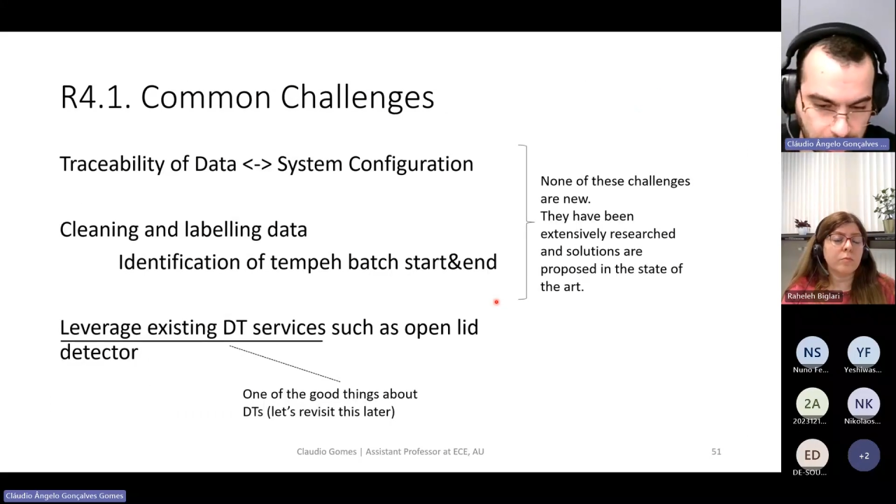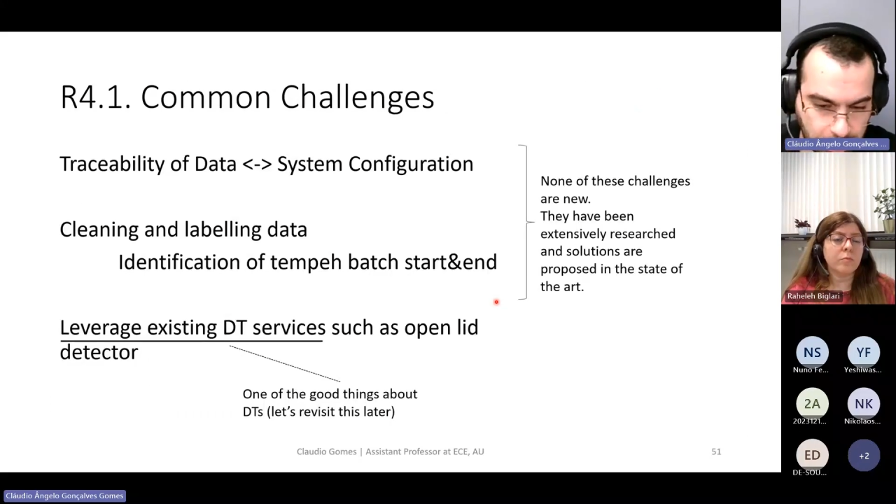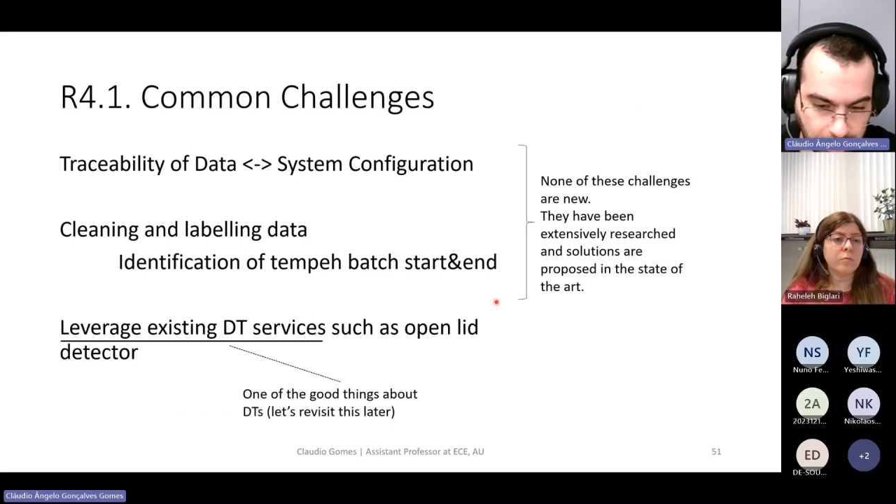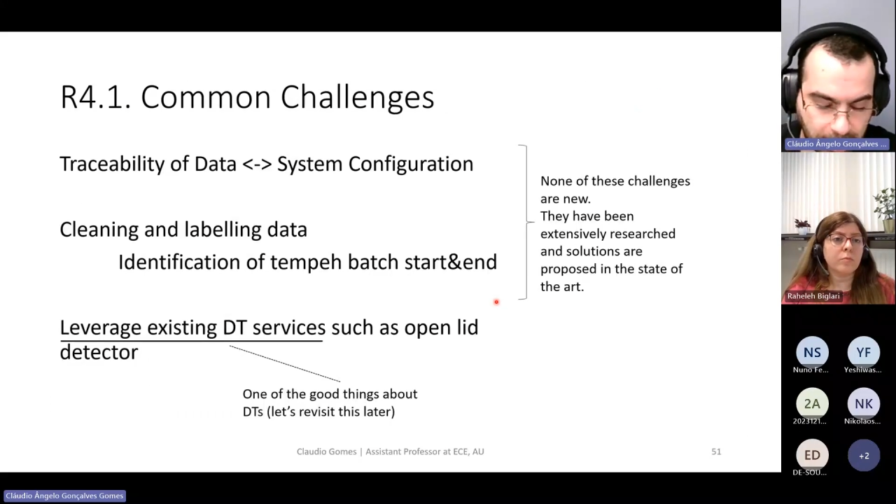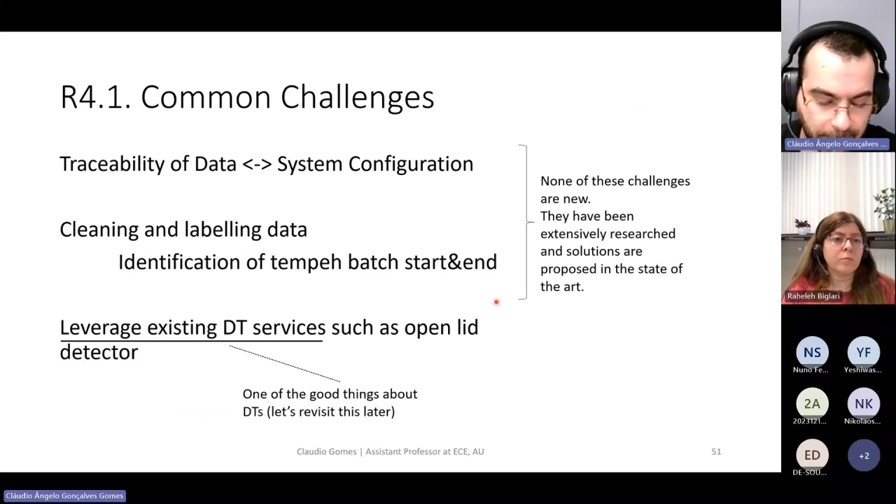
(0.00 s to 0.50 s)
of
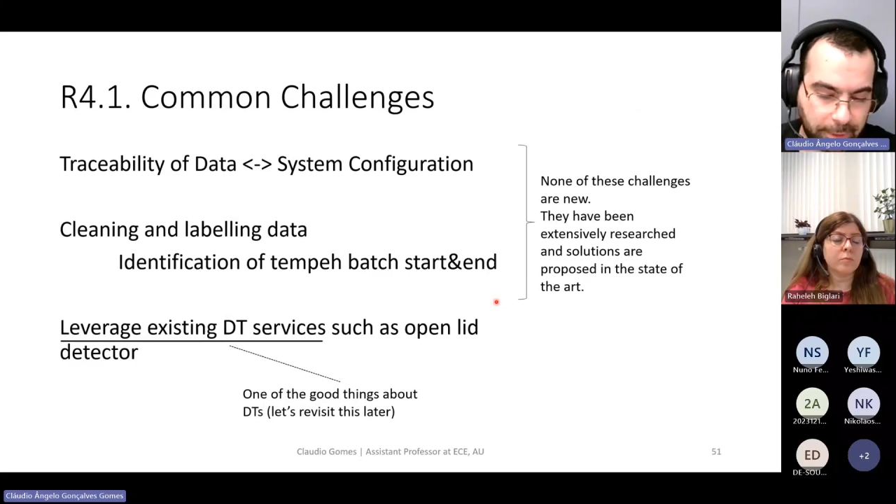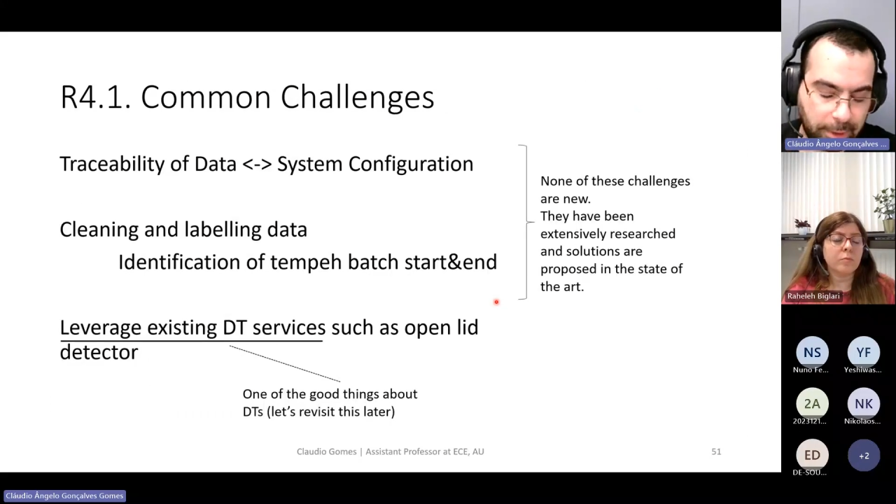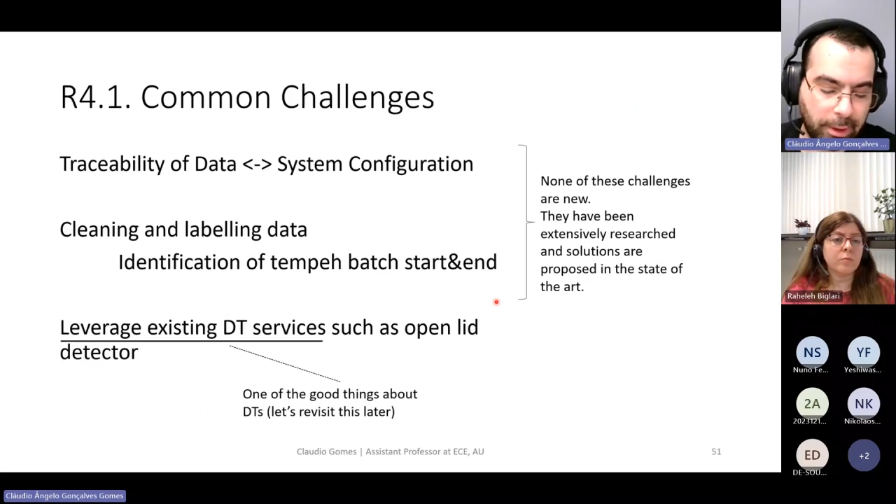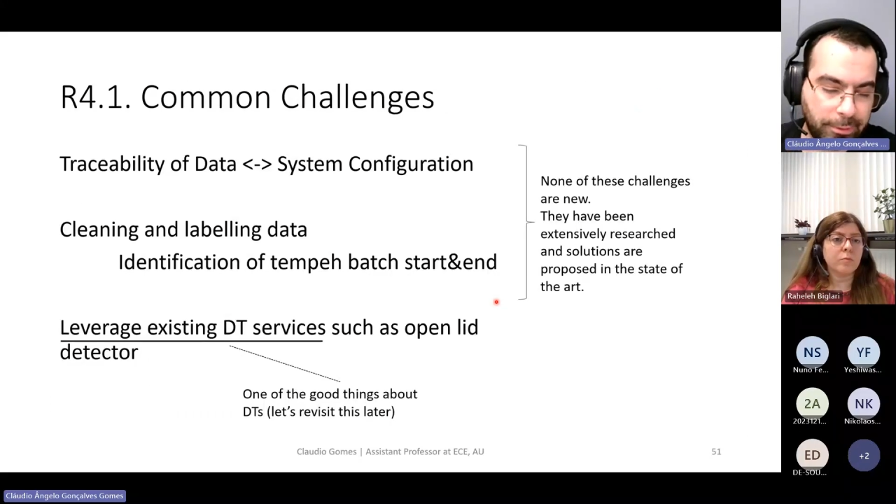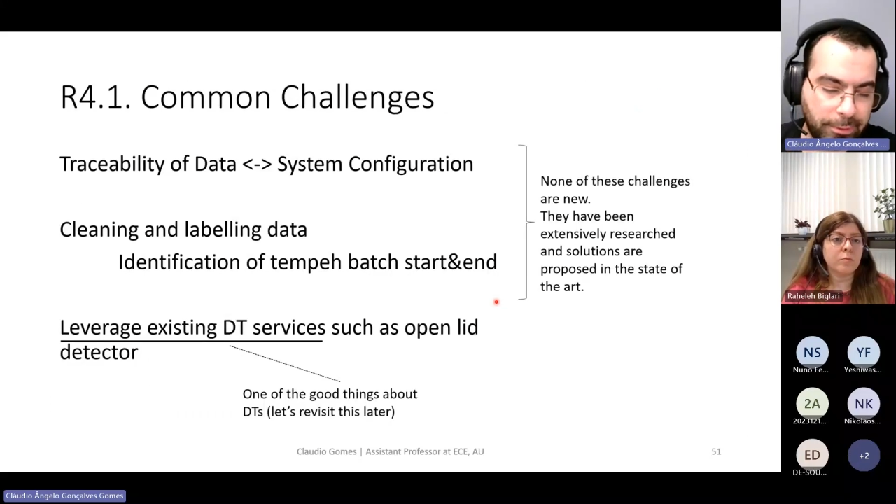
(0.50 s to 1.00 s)
these things
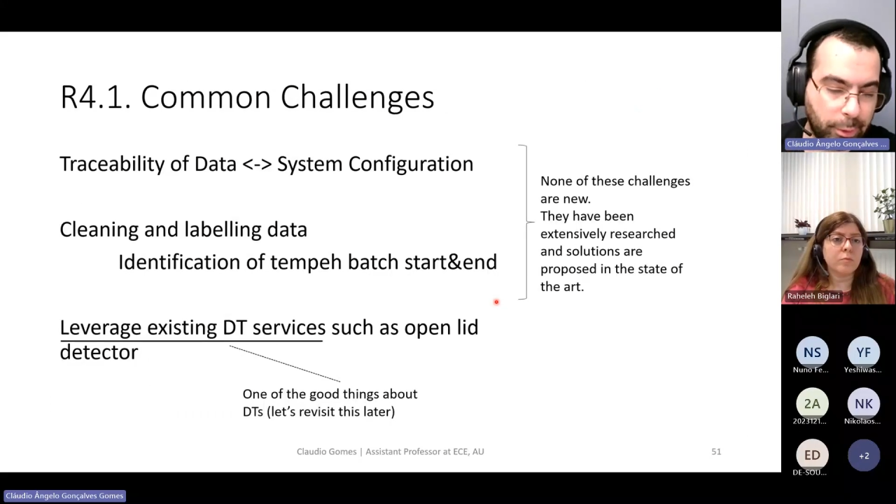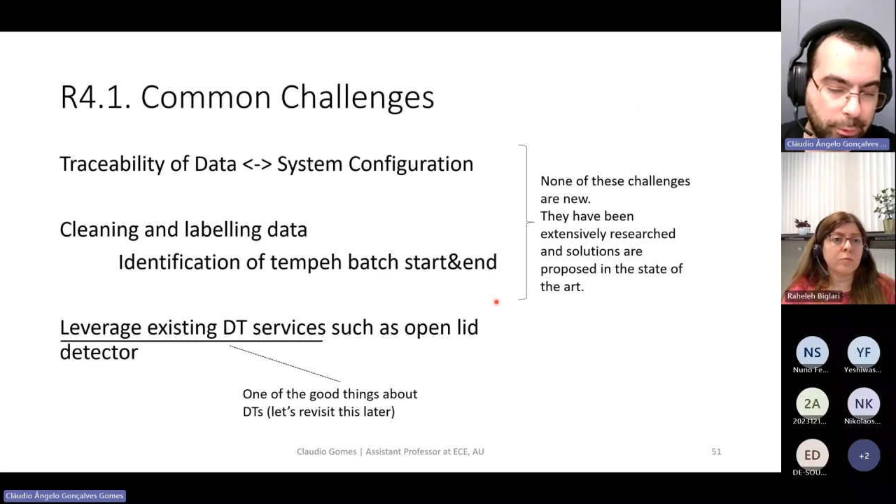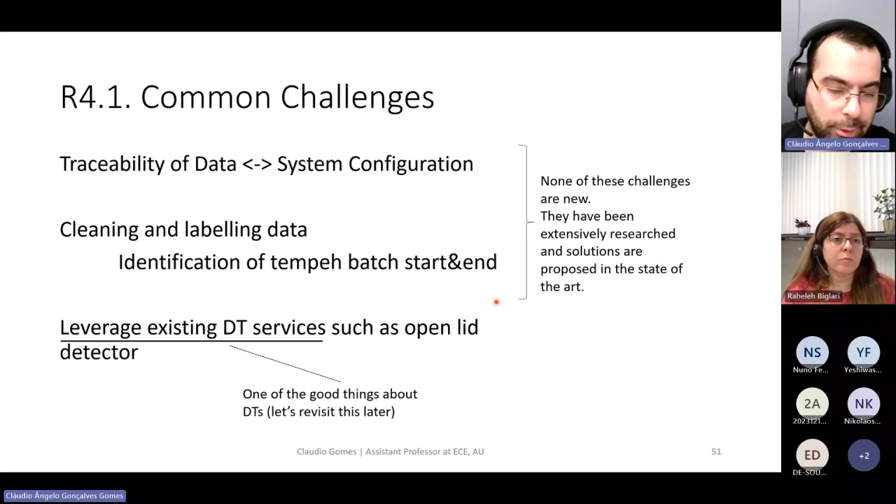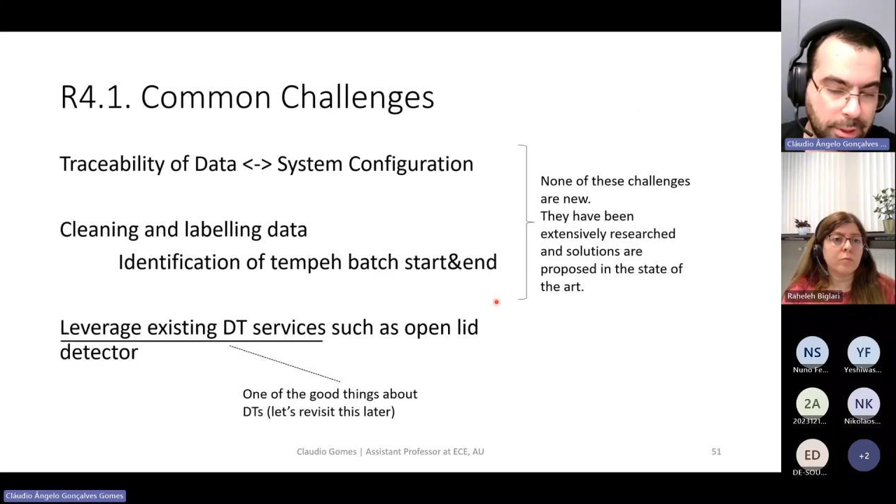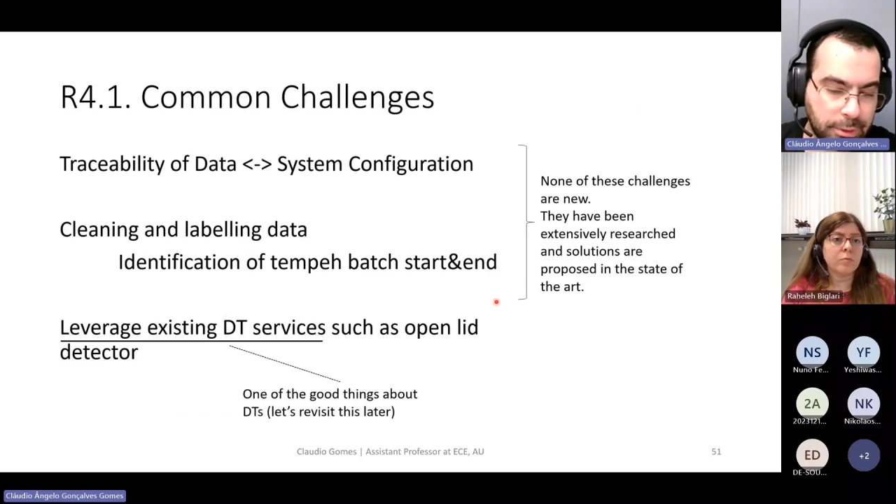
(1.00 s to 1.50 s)
have their
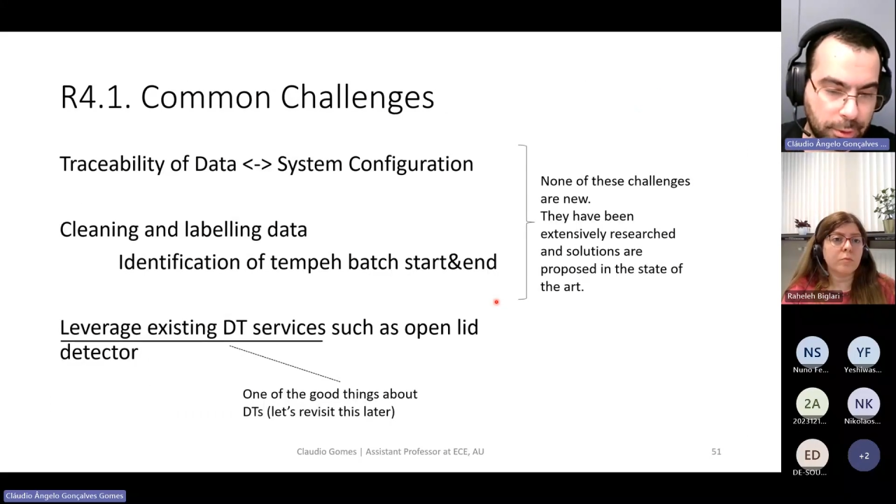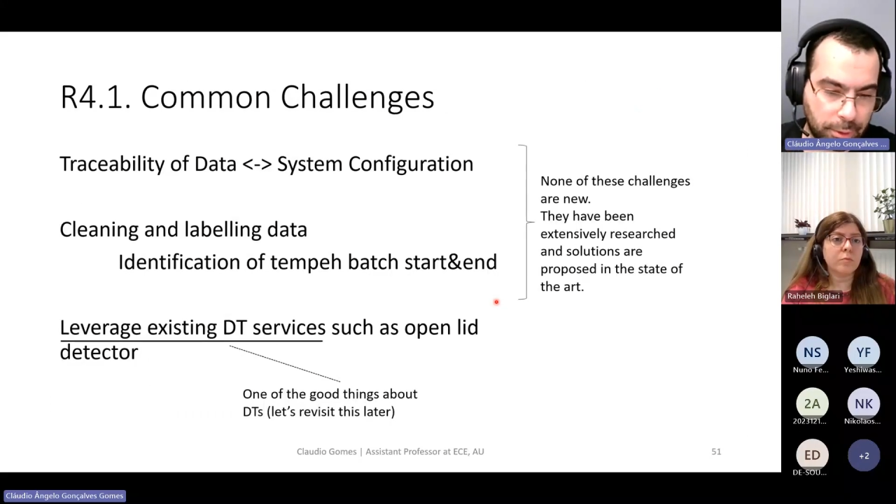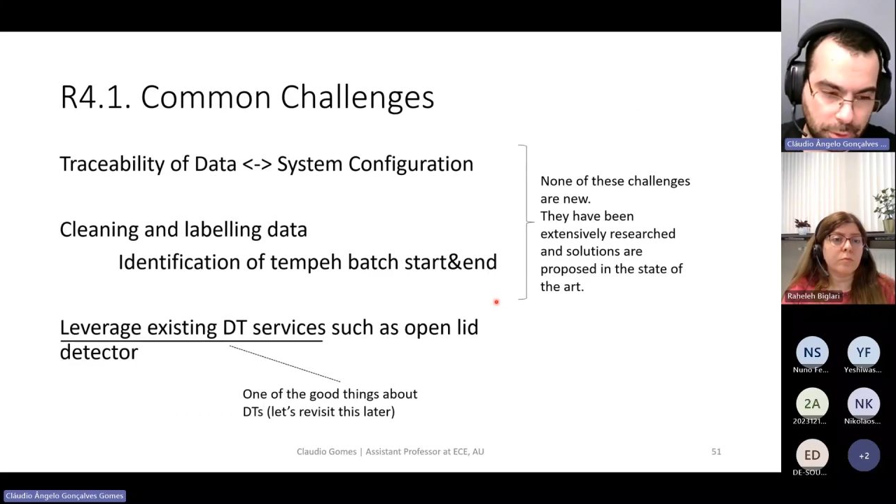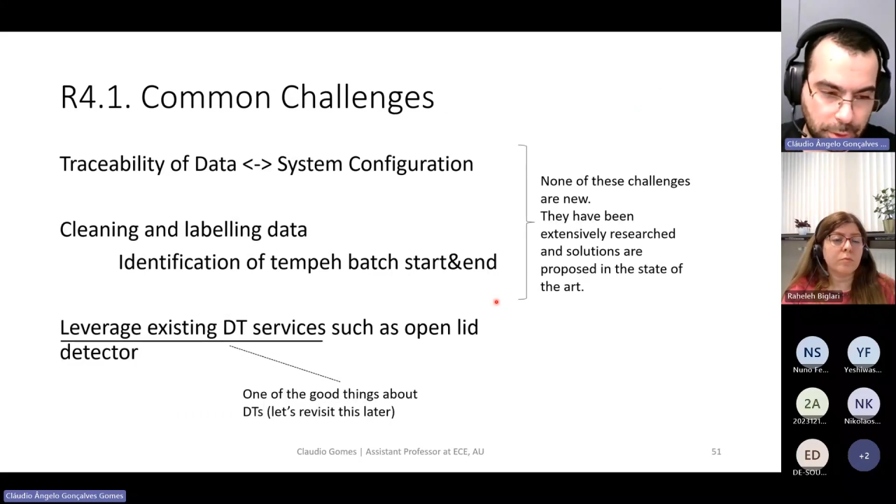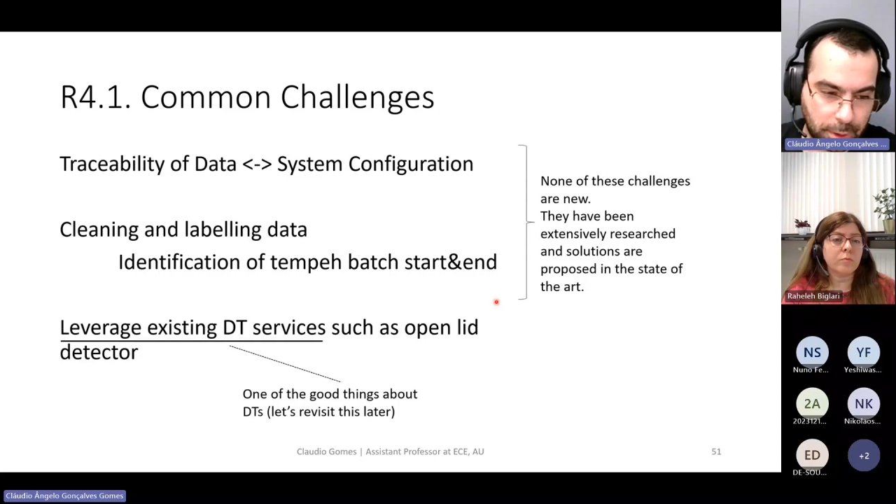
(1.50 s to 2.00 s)
own
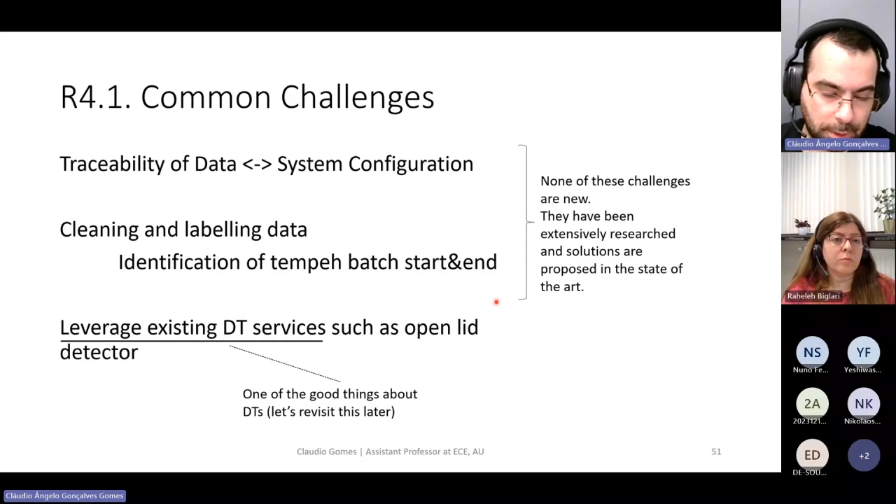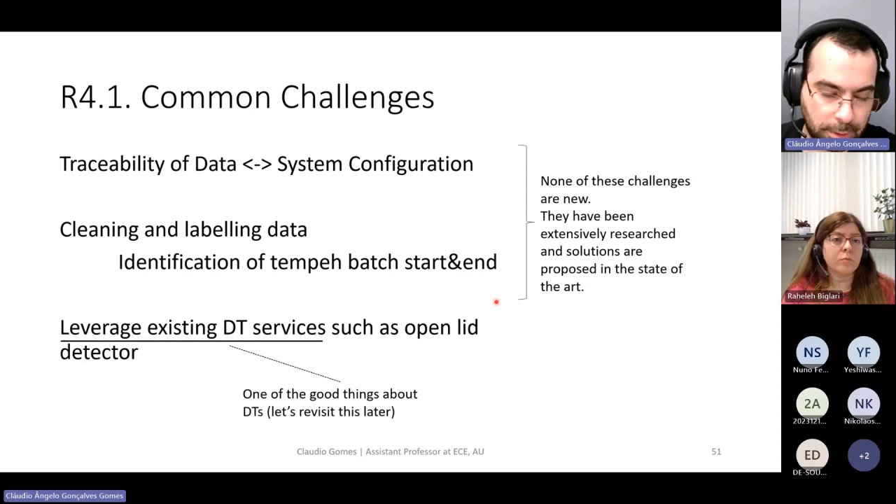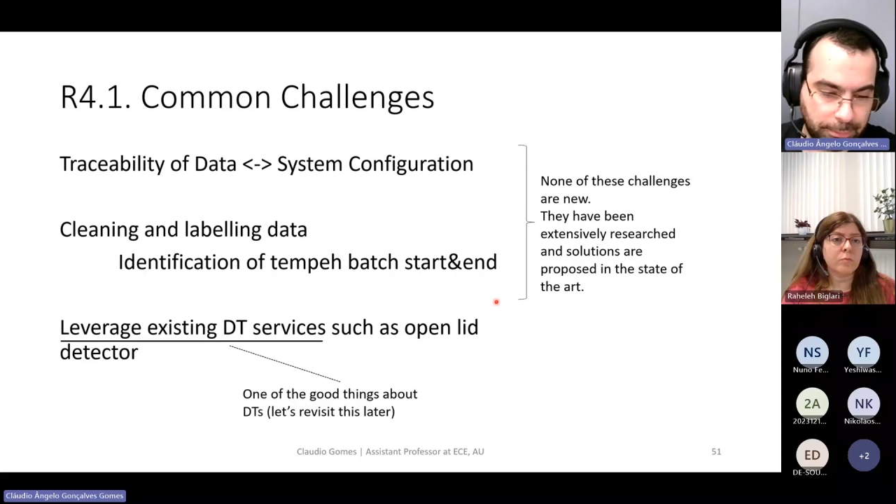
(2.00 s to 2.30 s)
research